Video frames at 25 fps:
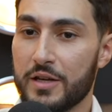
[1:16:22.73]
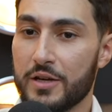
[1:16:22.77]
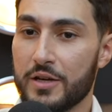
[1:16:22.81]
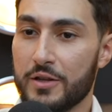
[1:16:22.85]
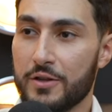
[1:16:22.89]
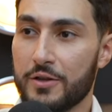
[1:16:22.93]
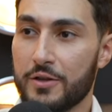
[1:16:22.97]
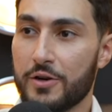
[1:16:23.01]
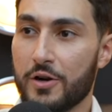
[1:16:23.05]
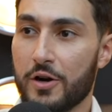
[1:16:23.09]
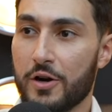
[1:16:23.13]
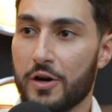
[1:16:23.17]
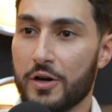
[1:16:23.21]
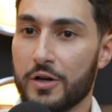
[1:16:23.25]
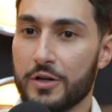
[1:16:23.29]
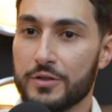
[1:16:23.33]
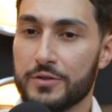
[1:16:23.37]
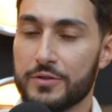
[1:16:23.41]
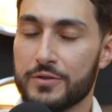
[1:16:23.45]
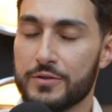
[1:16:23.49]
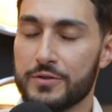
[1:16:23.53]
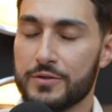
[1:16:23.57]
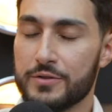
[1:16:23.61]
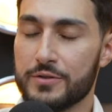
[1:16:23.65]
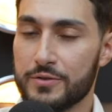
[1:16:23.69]
there are
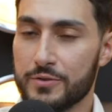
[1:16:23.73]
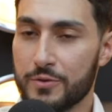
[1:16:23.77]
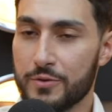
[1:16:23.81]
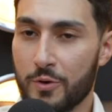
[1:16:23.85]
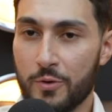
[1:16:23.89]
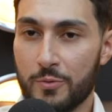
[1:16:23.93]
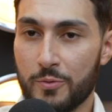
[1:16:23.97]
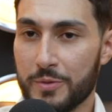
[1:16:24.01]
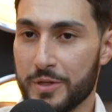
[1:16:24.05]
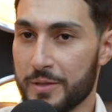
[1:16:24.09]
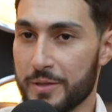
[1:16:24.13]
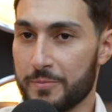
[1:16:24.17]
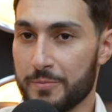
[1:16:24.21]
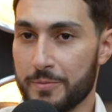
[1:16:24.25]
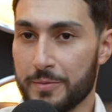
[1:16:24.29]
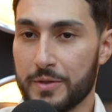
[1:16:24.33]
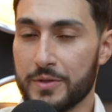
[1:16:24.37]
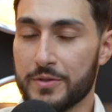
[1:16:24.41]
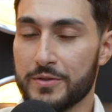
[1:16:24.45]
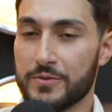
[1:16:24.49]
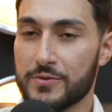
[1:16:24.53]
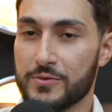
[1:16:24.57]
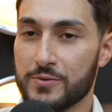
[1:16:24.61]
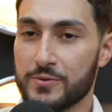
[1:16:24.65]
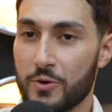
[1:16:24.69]
so many
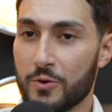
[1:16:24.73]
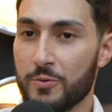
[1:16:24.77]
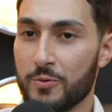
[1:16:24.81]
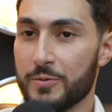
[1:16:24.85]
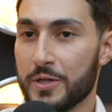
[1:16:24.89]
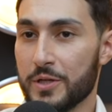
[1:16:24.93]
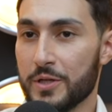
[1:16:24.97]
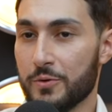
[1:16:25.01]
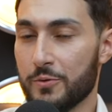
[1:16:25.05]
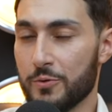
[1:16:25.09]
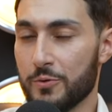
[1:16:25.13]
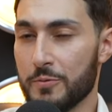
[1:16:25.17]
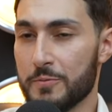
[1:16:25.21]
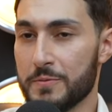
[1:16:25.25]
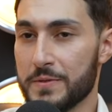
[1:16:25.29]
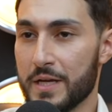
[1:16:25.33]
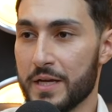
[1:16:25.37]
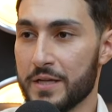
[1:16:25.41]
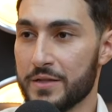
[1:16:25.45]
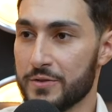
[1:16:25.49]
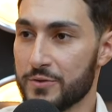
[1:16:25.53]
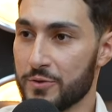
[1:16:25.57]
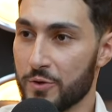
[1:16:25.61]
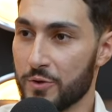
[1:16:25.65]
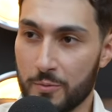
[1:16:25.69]
so many groups
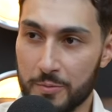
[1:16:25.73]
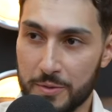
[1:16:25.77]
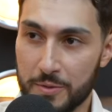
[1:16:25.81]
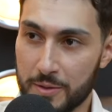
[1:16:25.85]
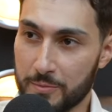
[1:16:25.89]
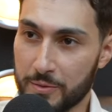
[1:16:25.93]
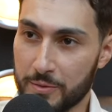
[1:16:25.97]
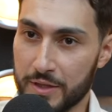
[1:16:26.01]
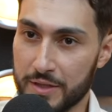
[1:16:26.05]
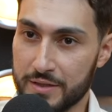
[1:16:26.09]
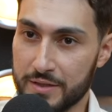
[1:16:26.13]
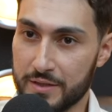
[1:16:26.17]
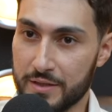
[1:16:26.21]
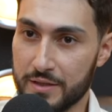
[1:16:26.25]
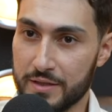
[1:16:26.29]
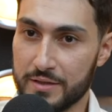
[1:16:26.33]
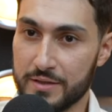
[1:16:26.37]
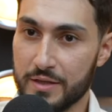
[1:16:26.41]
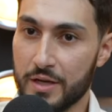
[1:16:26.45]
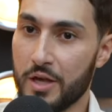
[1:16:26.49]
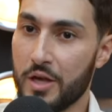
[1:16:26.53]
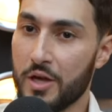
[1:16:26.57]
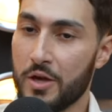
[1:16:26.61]
and so many places